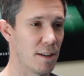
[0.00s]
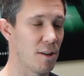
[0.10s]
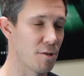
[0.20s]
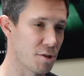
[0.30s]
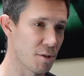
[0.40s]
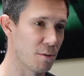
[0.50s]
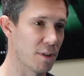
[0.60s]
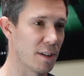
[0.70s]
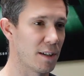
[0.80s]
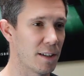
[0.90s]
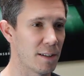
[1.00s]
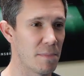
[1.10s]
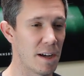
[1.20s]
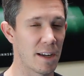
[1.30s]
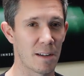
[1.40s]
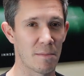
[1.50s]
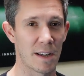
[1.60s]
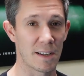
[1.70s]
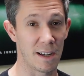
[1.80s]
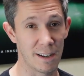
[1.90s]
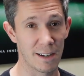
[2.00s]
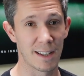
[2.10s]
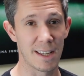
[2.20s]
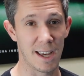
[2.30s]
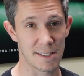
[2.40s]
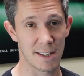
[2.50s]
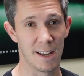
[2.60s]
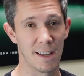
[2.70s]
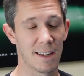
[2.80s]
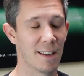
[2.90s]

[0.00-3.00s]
also uh, my, my car Jeska